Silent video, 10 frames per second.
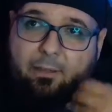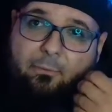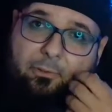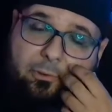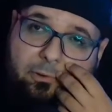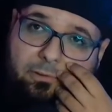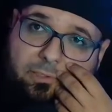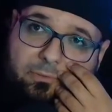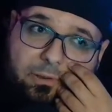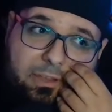
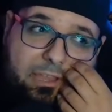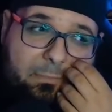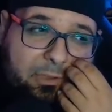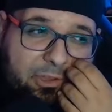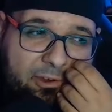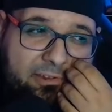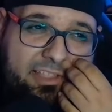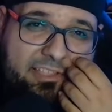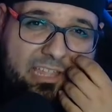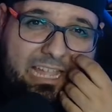Eternals. I'm curious to
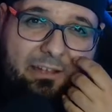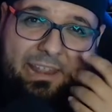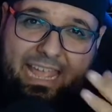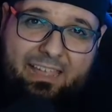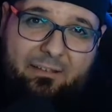see how that